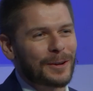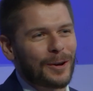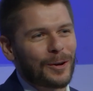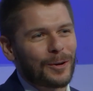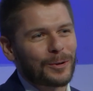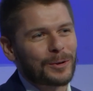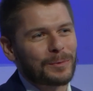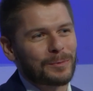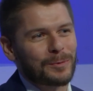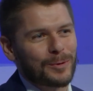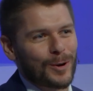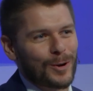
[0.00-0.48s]
all
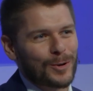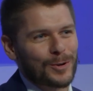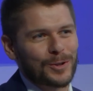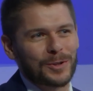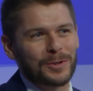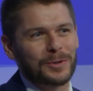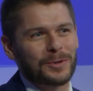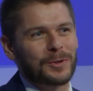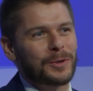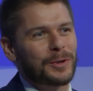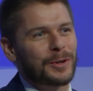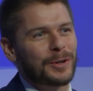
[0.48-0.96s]
the
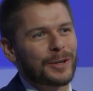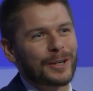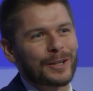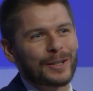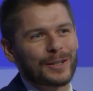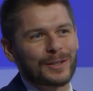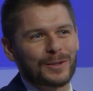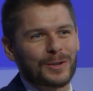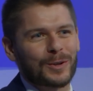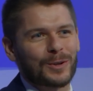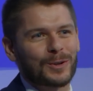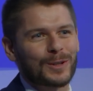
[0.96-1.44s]
projects you hear,
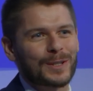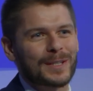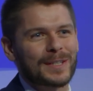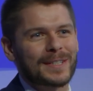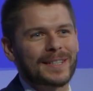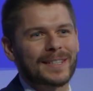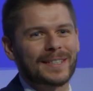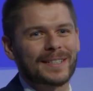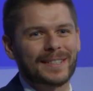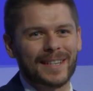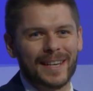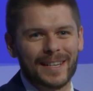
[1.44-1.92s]
it's only
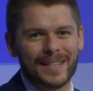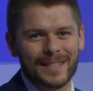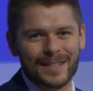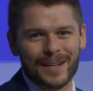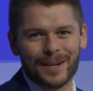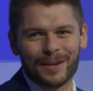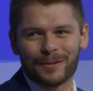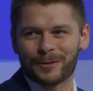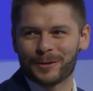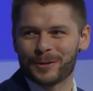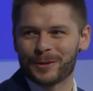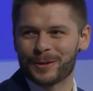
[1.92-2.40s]
success
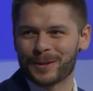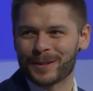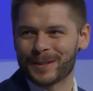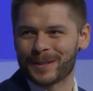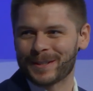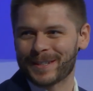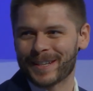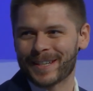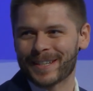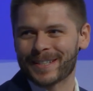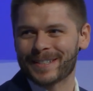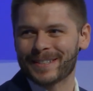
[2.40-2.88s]
after
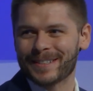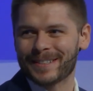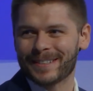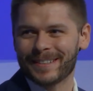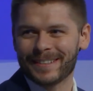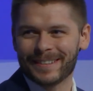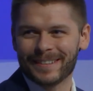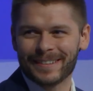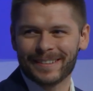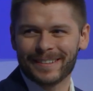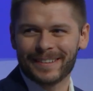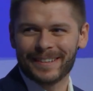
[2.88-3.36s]
success.
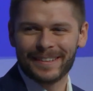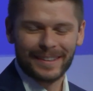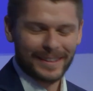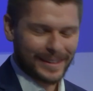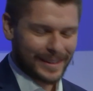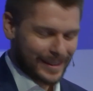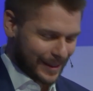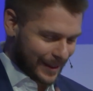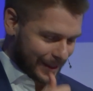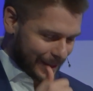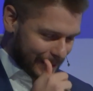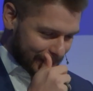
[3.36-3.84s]

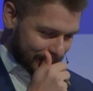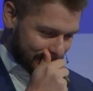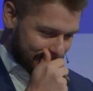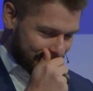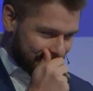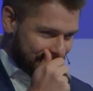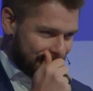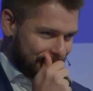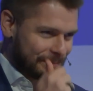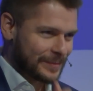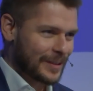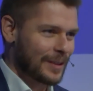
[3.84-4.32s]

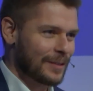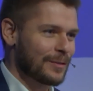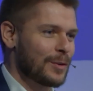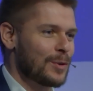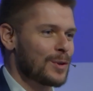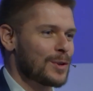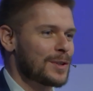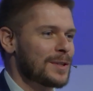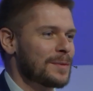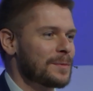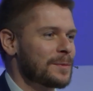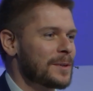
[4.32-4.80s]
Of
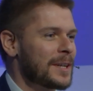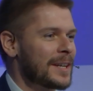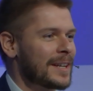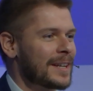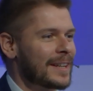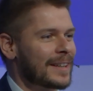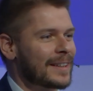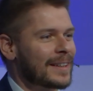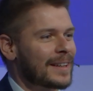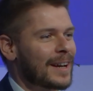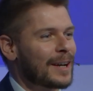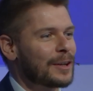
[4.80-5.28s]
course, I'm
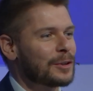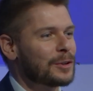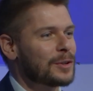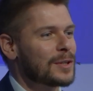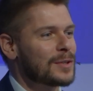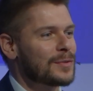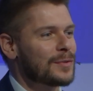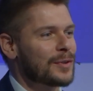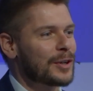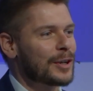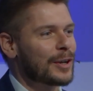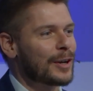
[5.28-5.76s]
kidding. IoT
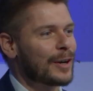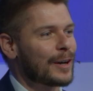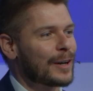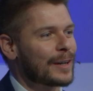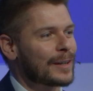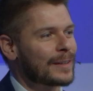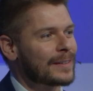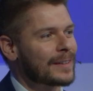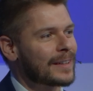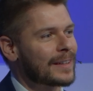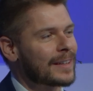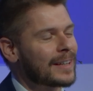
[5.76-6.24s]
is very
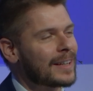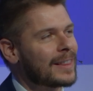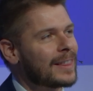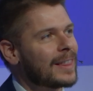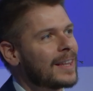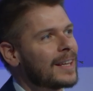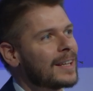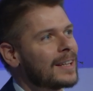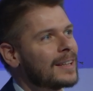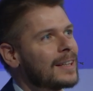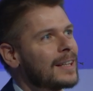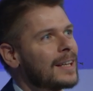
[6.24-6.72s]
hard, and I
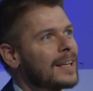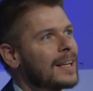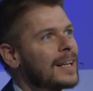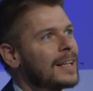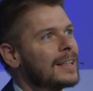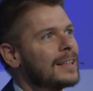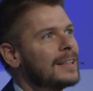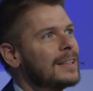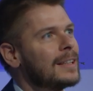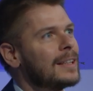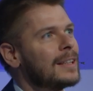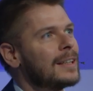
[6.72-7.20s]
think
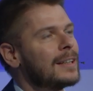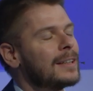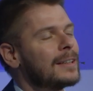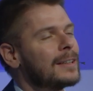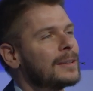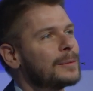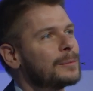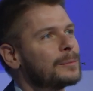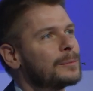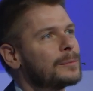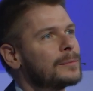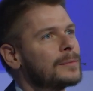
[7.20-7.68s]
that
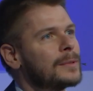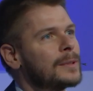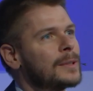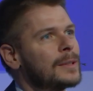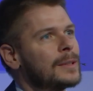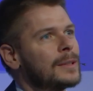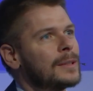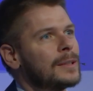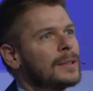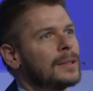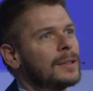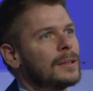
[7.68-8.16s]

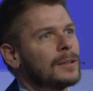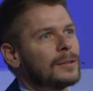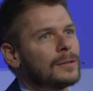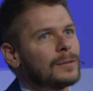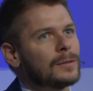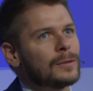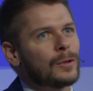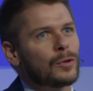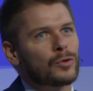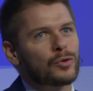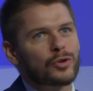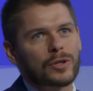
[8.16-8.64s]

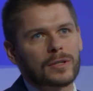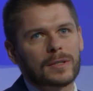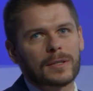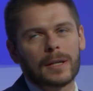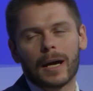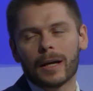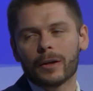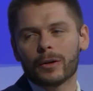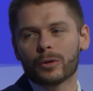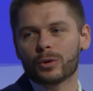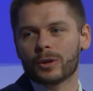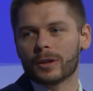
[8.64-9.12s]
not just
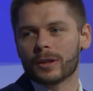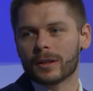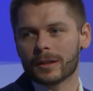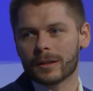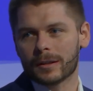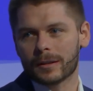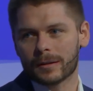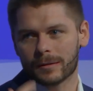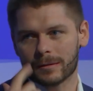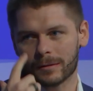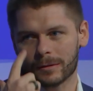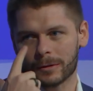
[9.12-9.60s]

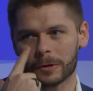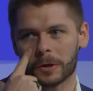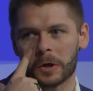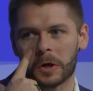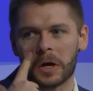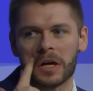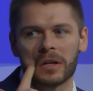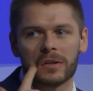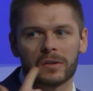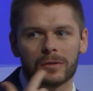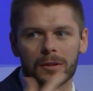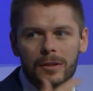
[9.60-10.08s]
IoT.
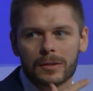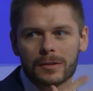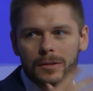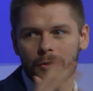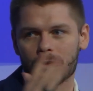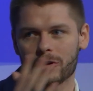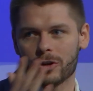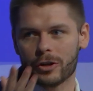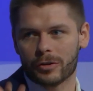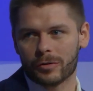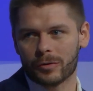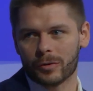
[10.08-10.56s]
IoT is a
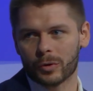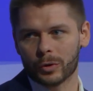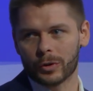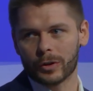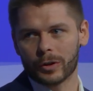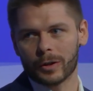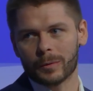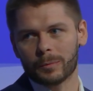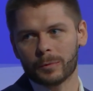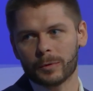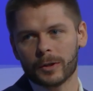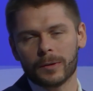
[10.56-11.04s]
general
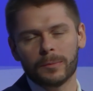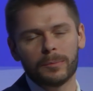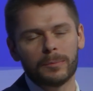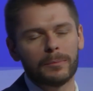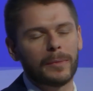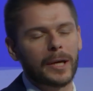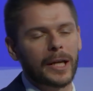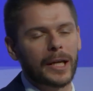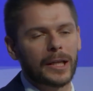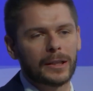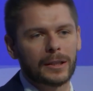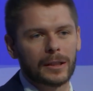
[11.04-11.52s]
term. There are
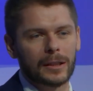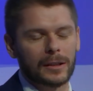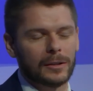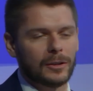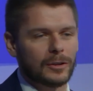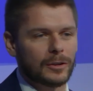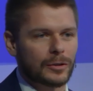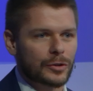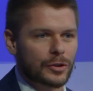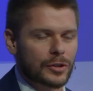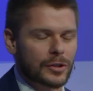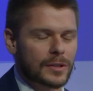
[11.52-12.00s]
many
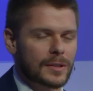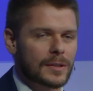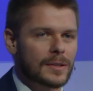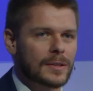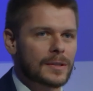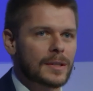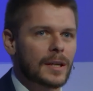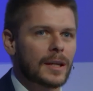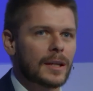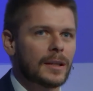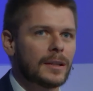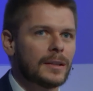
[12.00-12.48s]
technologies
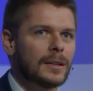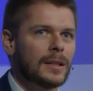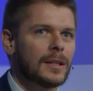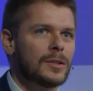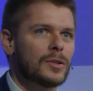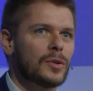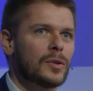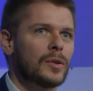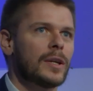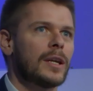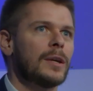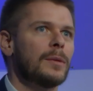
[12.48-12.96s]
inside, and
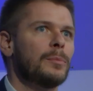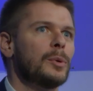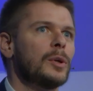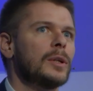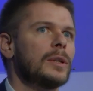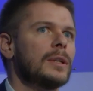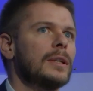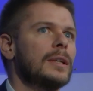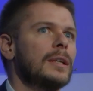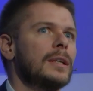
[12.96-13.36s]
that's okay. But